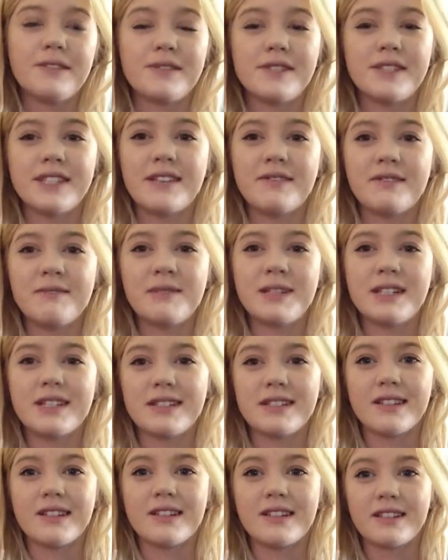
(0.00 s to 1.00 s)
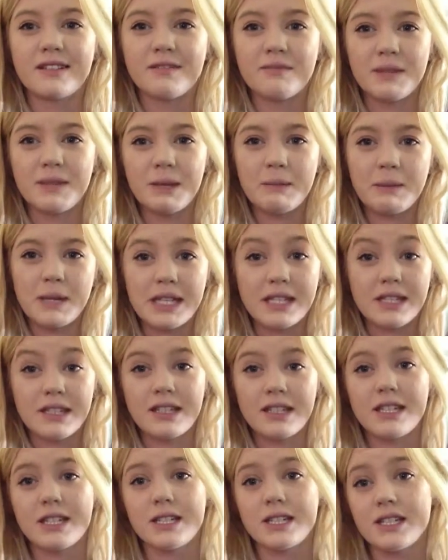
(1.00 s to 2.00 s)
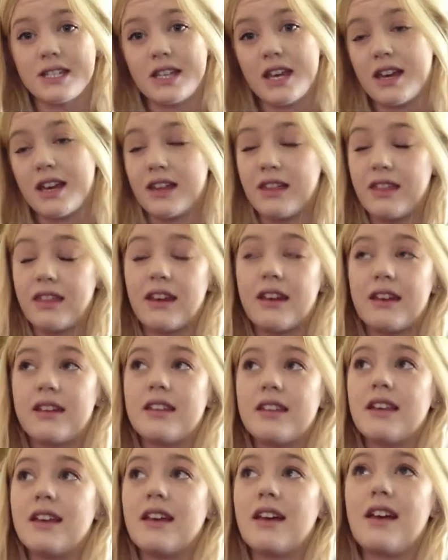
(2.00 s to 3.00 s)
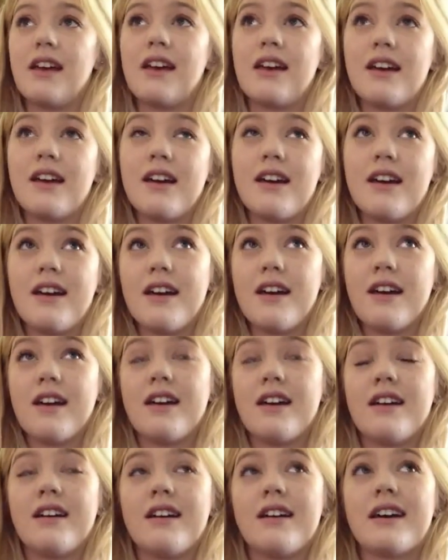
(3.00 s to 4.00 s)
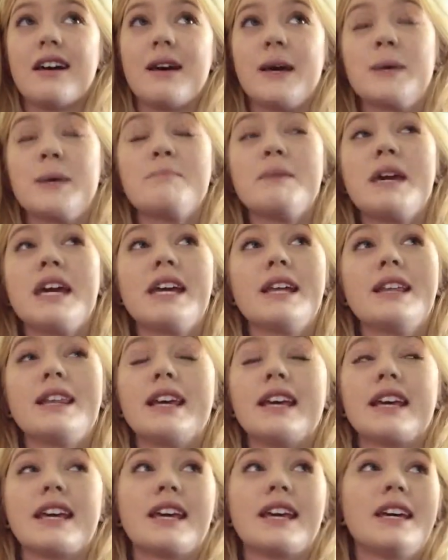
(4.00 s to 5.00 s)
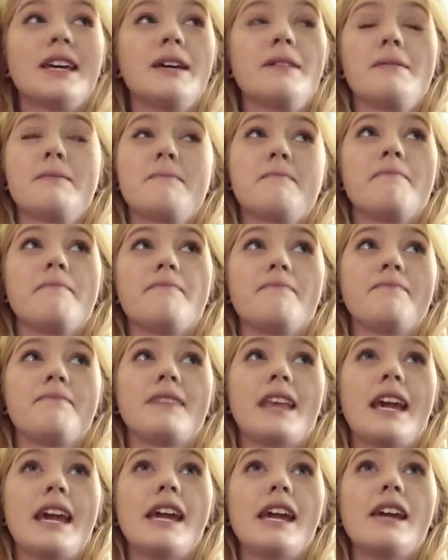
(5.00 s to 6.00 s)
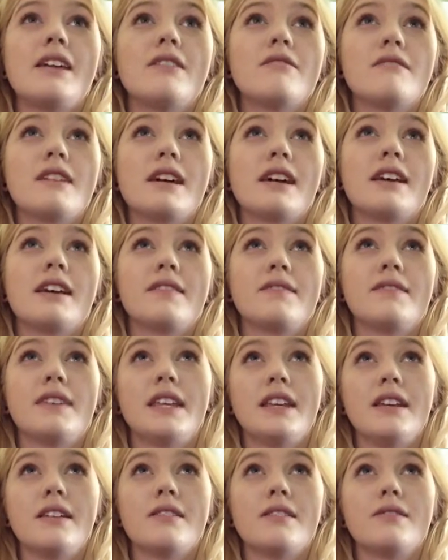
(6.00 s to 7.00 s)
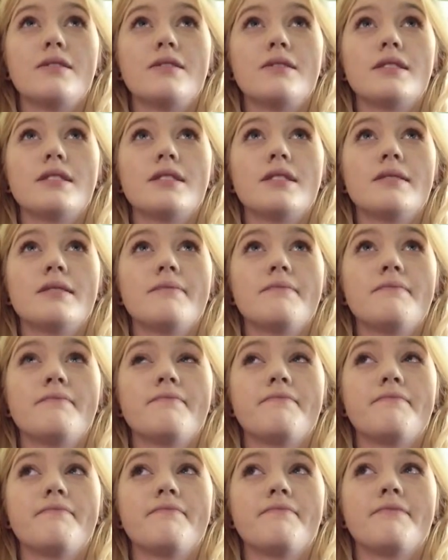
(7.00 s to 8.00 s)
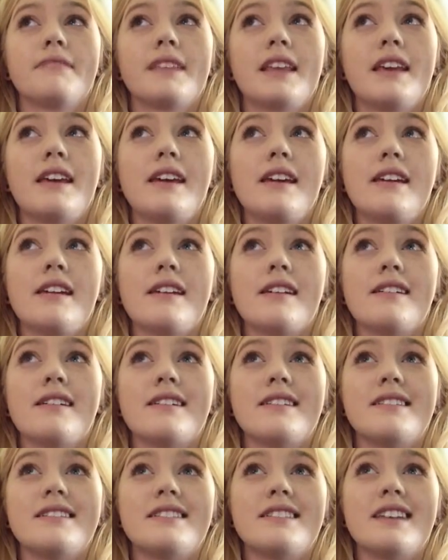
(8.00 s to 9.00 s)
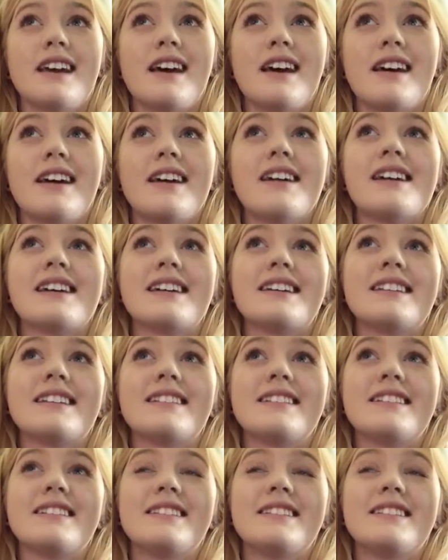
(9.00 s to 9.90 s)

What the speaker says: 7 minutes long of me basically just saying that I had made like 8 or 9 videos and I